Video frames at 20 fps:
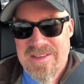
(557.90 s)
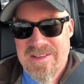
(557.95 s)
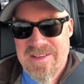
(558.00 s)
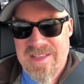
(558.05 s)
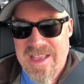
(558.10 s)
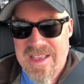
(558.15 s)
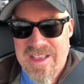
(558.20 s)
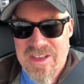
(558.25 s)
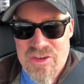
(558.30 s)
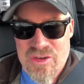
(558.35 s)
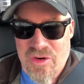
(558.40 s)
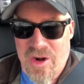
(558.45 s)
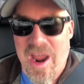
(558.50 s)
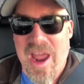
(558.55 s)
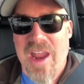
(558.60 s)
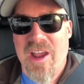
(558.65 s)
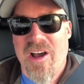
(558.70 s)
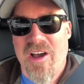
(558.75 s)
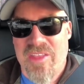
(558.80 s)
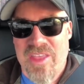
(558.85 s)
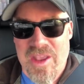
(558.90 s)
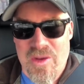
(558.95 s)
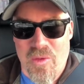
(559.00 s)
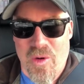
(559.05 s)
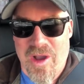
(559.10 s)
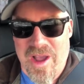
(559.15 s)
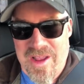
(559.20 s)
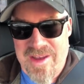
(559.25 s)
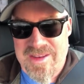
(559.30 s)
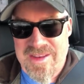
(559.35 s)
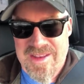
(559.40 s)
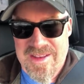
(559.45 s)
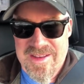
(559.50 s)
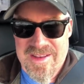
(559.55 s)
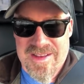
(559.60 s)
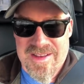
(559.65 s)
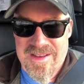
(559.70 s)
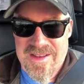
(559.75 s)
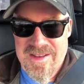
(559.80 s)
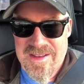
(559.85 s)
They can try all they want.
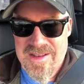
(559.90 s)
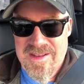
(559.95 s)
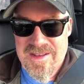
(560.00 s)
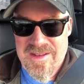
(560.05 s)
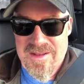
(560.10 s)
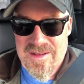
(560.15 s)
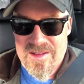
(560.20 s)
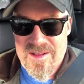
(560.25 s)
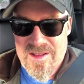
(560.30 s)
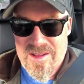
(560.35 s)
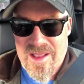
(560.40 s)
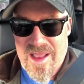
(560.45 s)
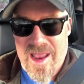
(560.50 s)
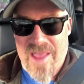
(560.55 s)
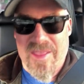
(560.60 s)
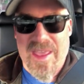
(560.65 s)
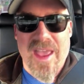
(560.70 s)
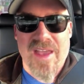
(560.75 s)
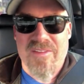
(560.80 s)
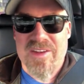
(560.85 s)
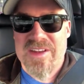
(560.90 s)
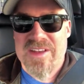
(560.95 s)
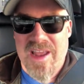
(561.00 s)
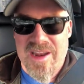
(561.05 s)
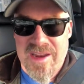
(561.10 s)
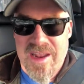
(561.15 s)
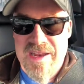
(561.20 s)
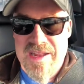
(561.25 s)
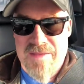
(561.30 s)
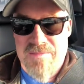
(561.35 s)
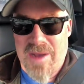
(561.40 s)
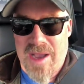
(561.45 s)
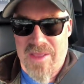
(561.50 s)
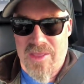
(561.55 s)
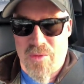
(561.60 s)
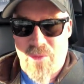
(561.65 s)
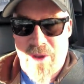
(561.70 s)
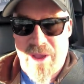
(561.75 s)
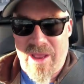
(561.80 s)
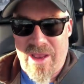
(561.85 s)
And they haven't done any, by
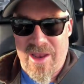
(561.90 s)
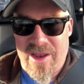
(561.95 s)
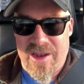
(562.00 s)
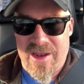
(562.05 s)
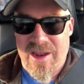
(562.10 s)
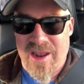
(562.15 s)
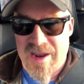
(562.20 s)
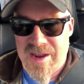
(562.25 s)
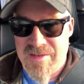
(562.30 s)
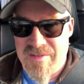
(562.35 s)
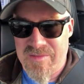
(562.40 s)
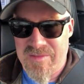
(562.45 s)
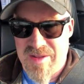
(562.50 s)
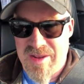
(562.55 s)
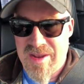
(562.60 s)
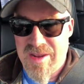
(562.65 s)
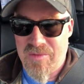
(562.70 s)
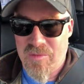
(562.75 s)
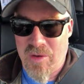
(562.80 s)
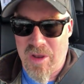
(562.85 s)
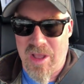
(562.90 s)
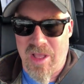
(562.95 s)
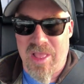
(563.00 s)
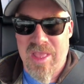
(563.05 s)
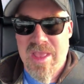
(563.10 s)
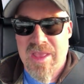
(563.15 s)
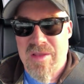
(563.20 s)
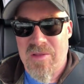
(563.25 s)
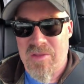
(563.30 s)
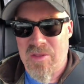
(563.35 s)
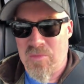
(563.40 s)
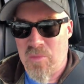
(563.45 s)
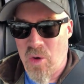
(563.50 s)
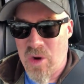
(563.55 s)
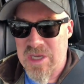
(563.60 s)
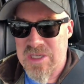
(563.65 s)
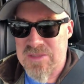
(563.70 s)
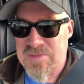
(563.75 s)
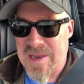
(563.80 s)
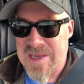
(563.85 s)
the way. None of, well, the
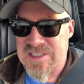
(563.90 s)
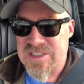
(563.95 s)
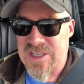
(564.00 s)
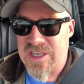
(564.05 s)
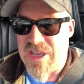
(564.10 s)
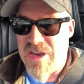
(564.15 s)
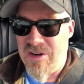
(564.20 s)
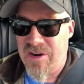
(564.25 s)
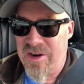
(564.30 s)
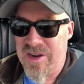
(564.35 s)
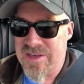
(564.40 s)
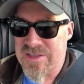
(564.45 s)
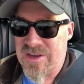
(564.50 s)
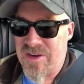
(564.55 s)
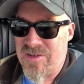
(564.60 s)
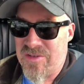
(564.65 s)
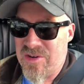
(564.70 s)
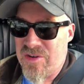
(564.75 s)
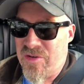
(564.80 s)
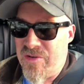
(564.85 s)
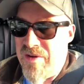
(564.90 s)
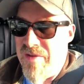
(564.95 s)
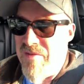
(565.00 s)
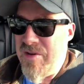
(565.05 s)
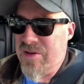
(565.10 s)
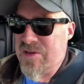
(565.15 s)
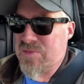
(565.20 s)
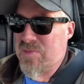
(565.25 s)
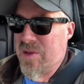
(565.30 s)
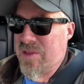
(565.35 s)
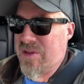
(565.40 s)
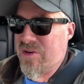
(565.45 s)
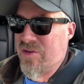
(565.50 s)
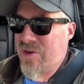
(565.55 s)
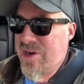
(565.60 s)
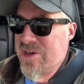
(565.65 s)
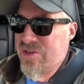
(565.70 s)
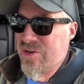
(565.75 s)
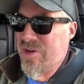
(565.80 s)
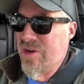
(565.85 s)
mortgage backed securities are derivatives, but the
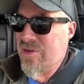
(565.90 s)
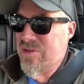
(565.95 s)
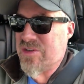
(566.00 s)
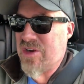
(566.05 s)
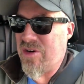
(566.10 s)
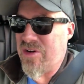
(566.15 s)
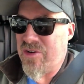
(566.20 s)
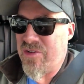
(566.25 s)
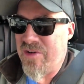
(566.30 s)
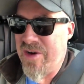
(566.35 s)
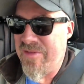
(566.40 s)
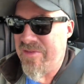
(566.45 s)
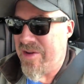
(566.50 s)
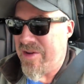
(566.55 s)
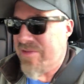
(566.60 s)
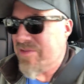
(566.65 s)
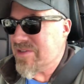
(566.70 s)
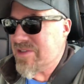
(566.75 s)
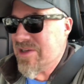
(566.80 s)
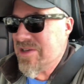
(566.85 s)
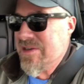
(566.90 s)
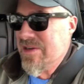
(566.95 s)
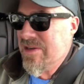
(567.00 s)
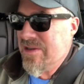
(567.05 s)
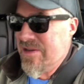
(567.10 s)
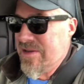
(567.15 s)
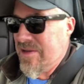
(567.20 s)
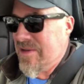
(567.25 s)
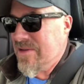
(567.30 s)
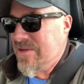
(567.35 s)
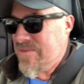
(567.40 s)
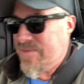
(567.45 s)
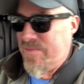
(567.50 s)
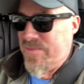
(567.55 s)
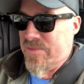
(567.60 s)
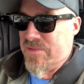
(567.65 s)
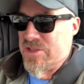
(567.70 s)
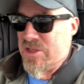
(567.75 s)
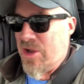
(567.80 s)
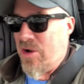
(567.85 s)
treasury notes aren't derivatives.
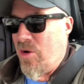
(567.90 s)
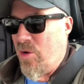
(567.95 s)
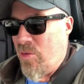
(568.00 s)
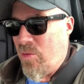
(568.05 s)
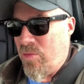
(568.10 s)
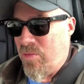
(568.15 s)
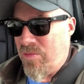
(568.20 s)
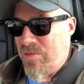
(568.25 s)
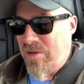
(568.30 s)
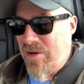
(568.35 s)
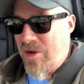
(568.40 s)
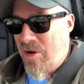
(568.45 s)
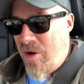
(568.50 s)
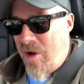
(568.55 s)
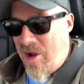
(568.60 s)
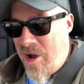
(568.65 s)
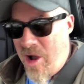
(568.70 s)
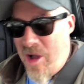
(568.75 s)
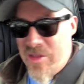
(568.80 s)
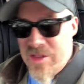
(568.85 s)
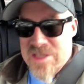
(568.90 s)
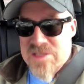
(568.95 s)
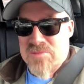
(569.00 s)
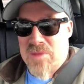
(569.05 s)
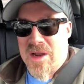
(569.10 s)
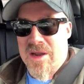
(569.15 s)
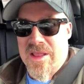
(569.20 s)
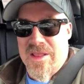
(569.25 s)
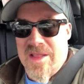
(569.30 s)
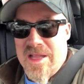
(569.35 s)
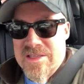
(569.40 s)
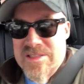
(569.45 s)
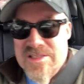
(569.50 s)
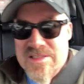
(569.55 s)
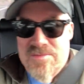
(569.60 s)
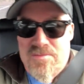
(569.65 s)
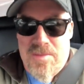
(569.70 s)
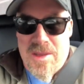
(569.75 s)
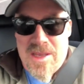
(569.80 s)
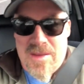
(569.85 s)
So all this money that's
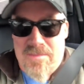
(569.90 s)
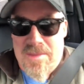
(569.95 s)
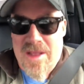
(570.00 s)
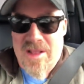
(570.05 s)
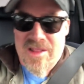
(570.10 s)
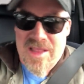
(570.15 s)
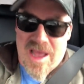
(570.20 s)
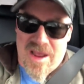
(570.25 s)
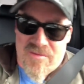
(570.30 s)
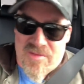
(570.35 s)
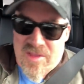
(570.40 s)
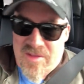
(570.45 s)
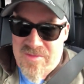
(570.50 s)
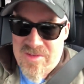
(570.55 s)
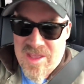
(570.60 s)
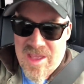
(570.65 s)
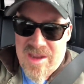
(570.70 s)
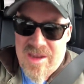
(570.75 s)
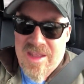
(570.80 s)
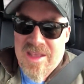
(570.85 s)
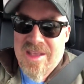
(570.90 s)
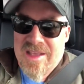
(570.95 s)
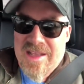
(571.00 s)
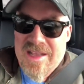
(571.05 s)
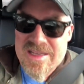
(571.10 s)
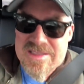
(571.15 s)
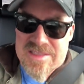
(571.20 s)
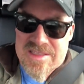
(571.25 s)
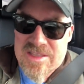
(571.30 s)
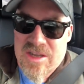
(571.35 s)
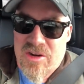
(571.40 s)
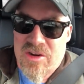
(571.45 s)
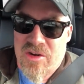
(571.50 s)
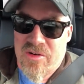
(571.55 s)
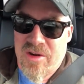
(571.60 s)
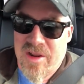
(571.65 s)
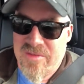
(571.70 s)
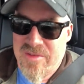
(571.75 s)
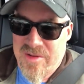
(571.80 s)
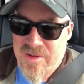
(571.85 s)
being bailed out from the Fed isn't their
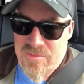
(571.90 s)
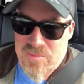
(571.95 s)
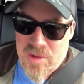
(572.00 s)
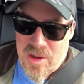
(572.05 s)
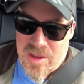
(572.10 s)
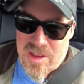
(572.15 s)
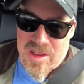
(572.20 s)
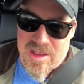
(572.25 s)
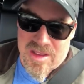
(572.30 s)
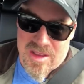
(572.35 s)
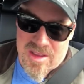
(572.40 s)
derivative book